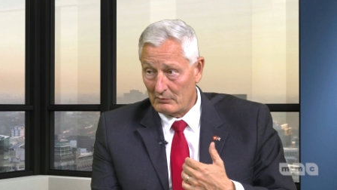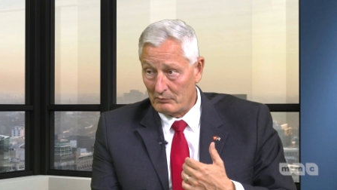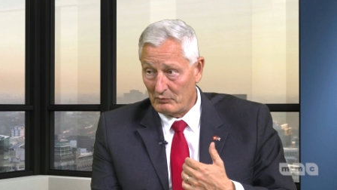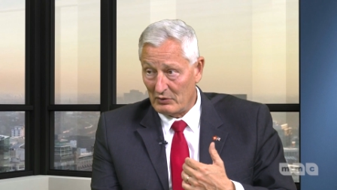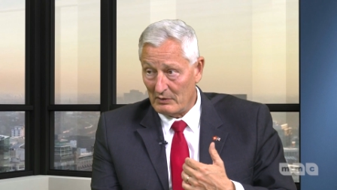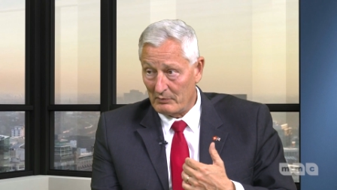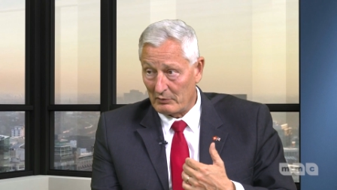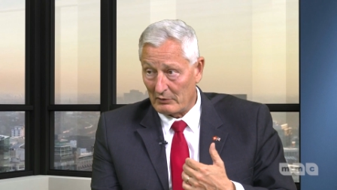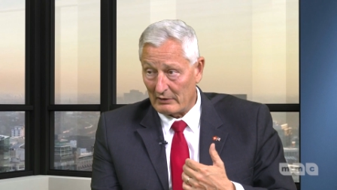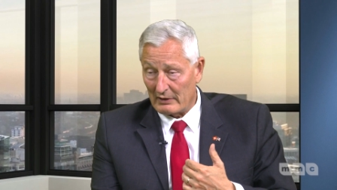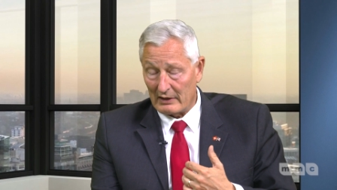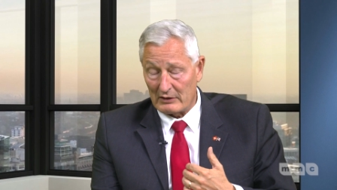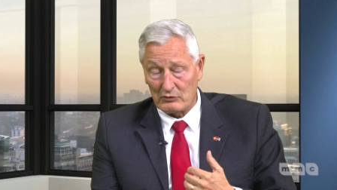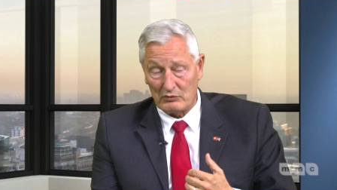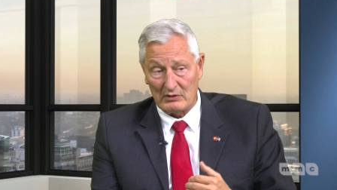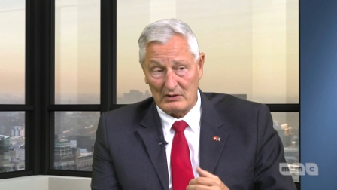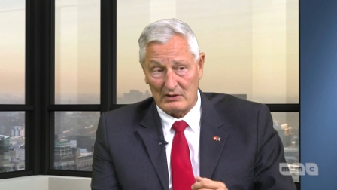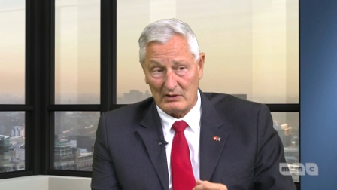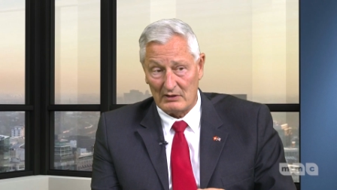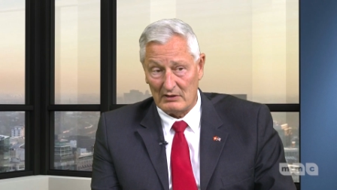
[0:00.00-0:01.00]
people like
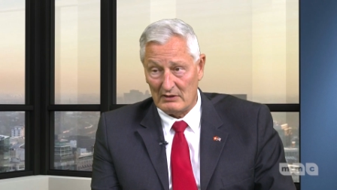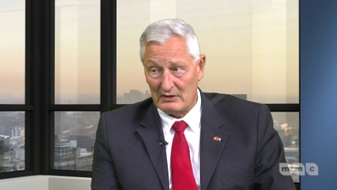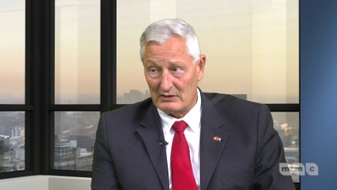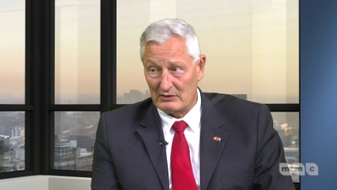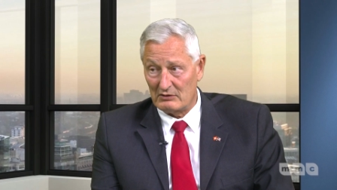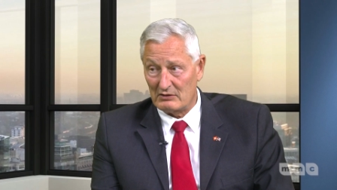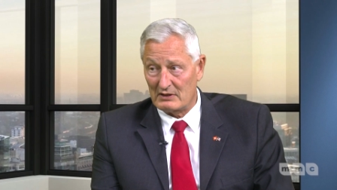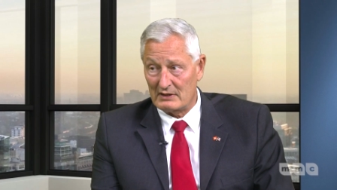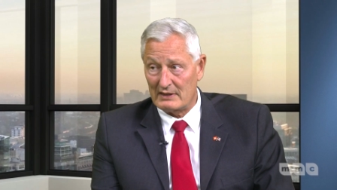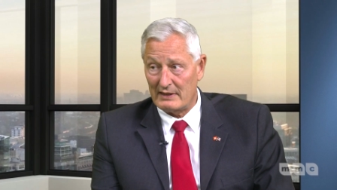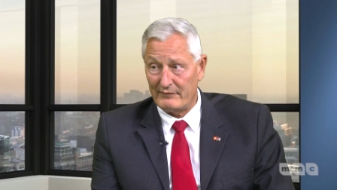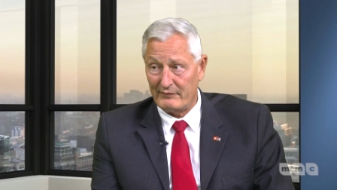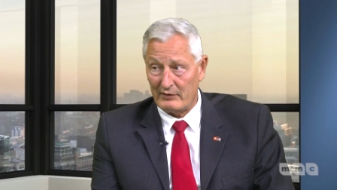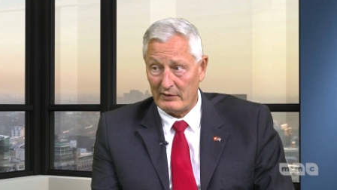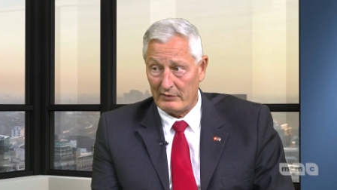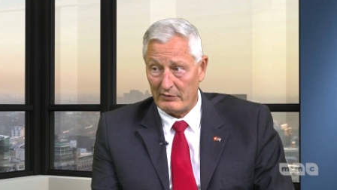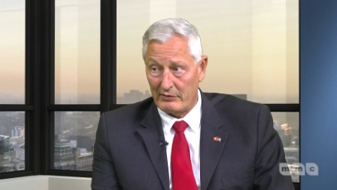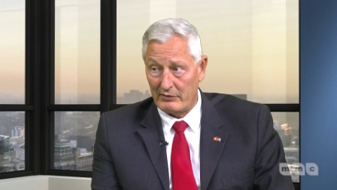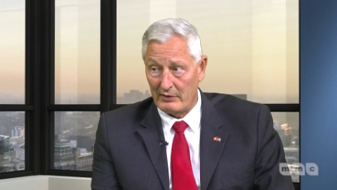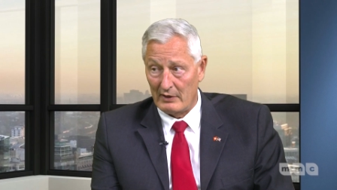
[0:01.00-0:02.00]
Switzerland is the
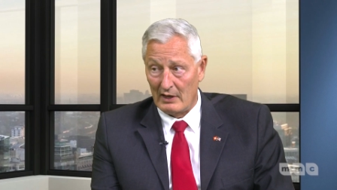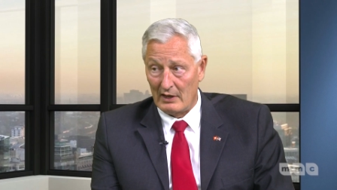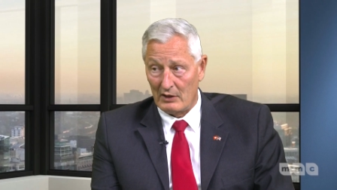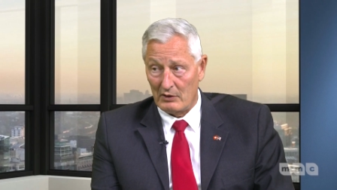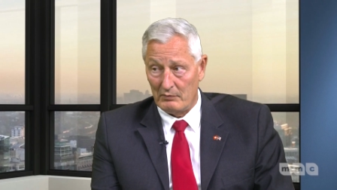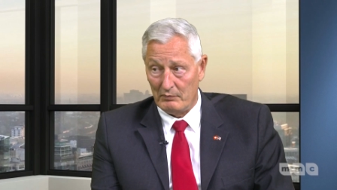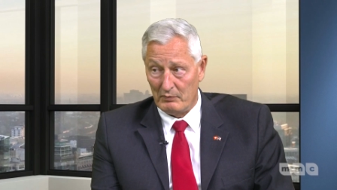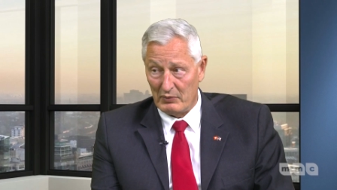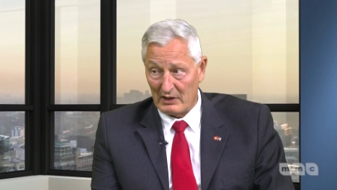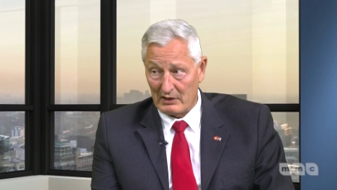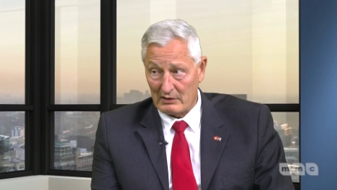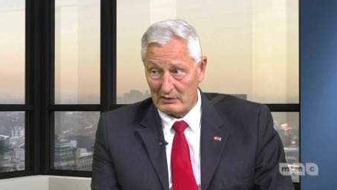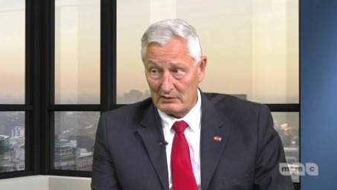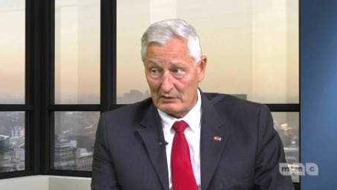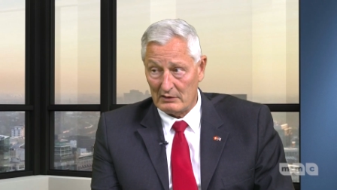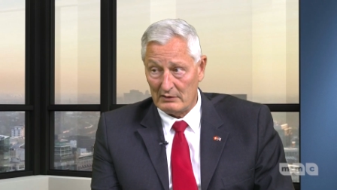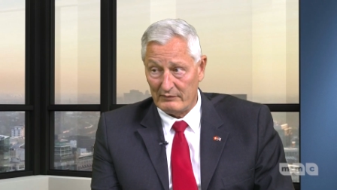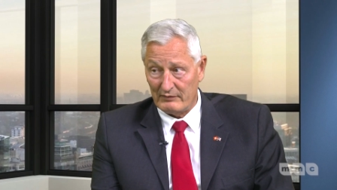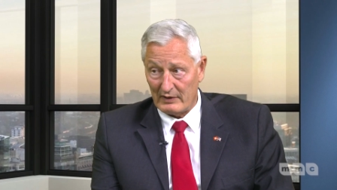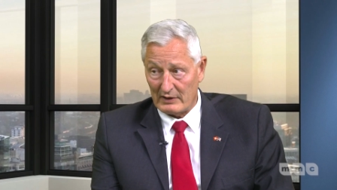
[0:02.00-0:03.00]
7th biggest
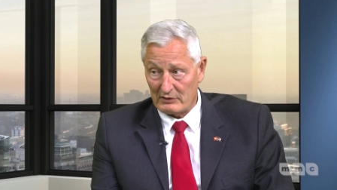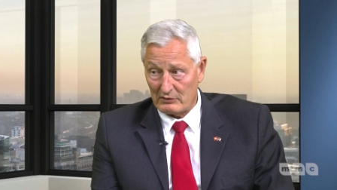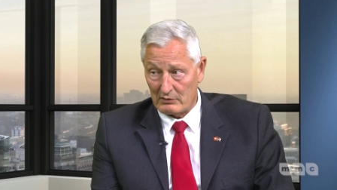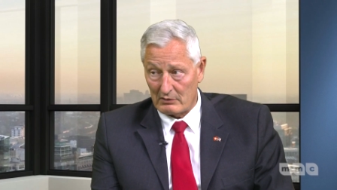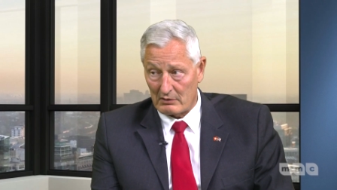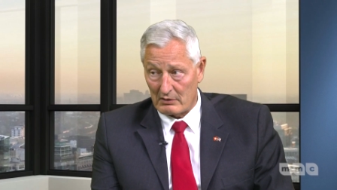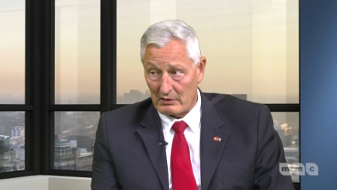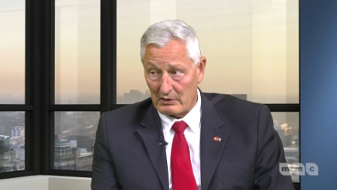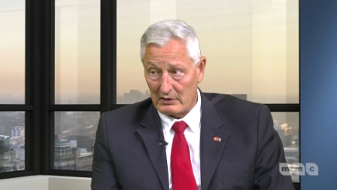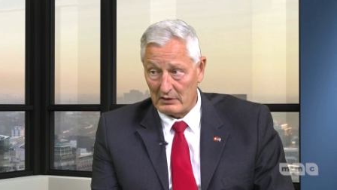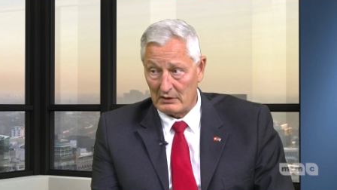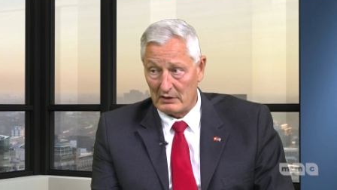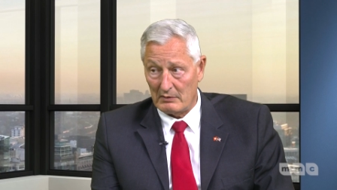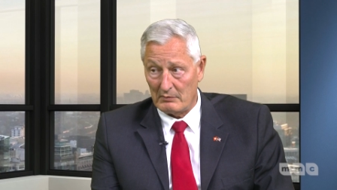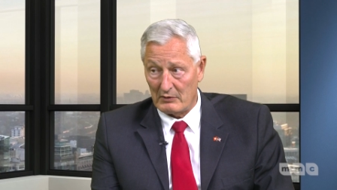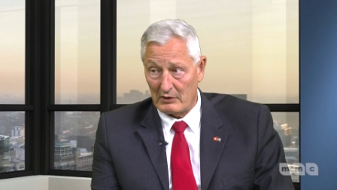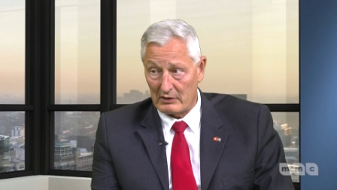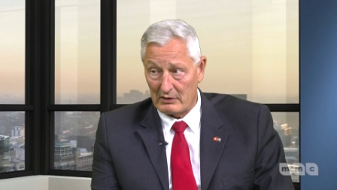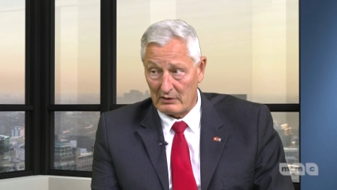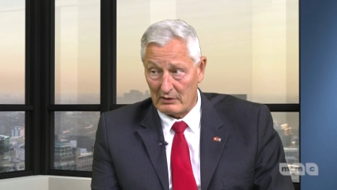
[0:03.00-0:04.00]
investor in the
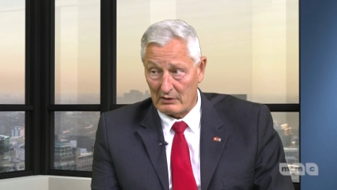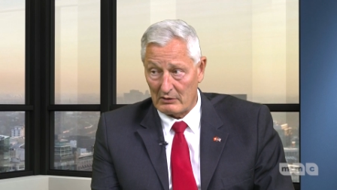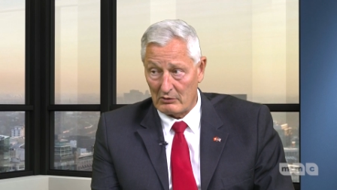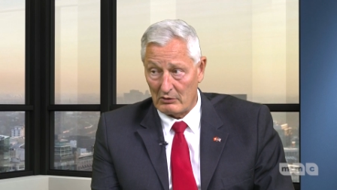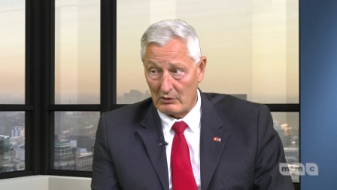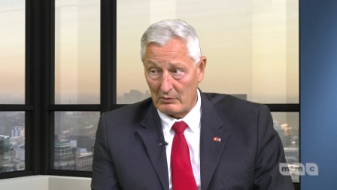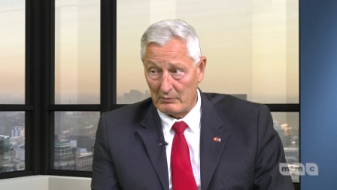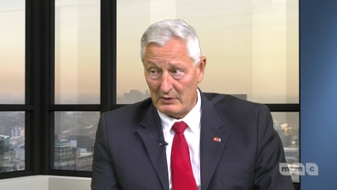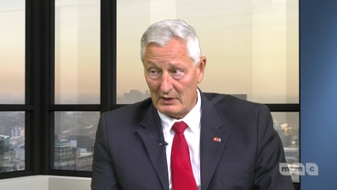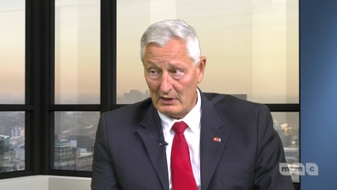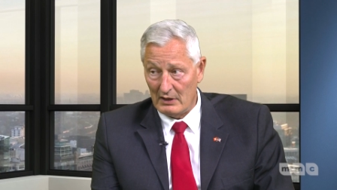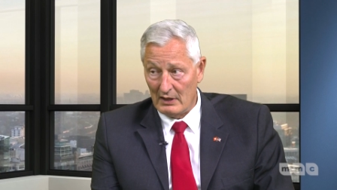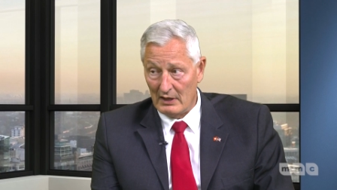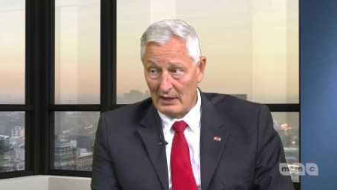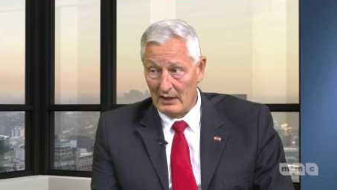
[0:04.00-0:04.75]
American economy.